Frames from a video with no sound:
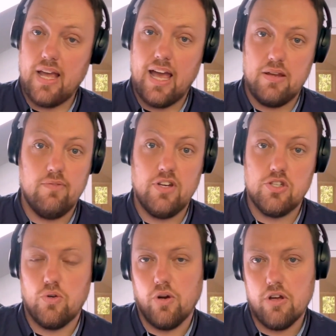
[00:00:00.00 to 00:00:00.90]
in
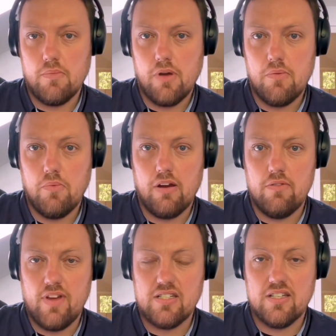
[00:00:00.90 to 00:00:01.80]
Victoria at the moment, where
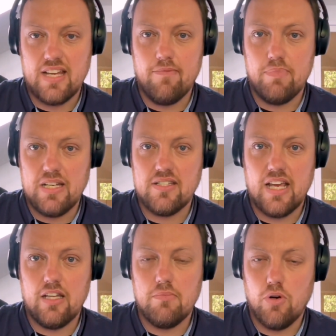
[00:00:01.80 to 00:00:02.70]
investors have been
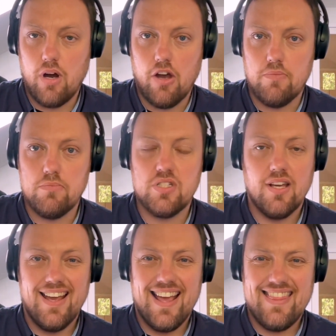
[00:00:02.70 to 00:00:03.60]
selling more homes.
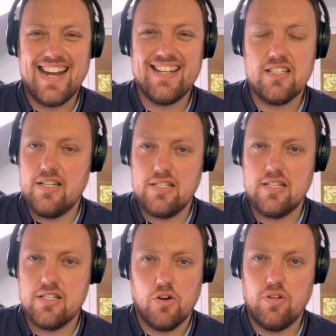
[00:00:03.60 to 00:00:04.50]
That doesn't
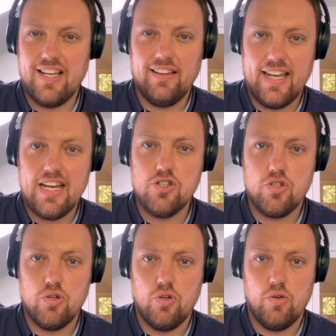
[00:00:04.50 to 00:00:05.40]
necessarily lead
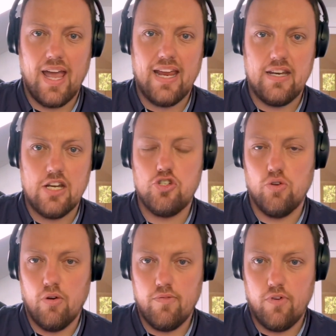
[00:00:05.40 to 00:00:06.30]
to a net
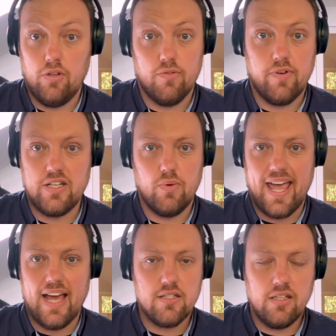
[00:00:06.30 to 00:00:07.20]
shortfall of rental
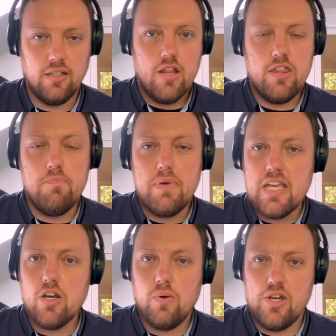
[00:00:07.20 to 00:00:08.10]
housing. The bigger
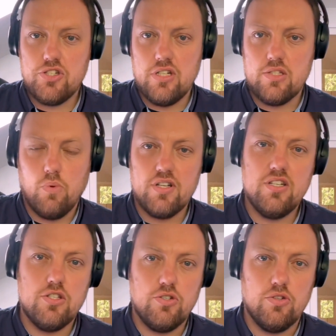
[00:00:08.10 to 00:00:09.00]
question is, what does
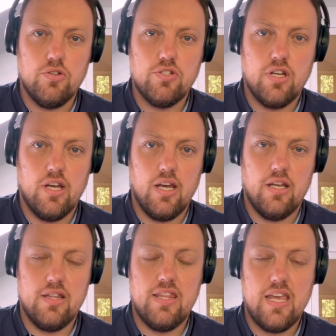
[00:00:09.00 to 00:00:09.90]
it do to
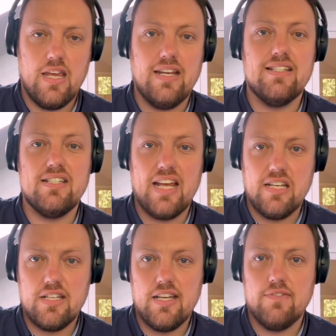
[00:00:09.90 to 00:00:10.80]
the
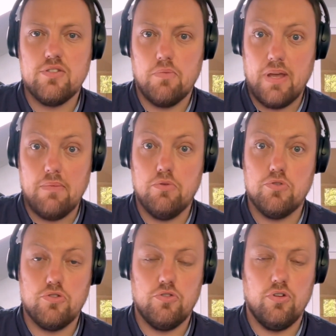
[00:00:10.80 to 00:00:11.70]
incentives for people
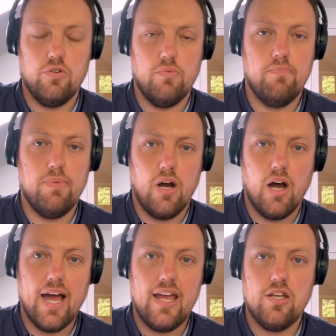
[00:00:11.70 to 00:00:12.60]
to
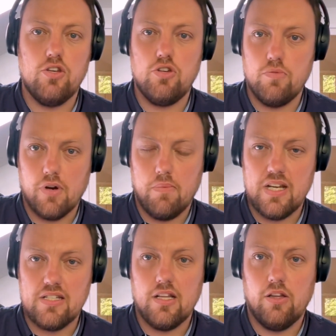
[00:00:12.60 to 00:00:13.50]
buy new properties in the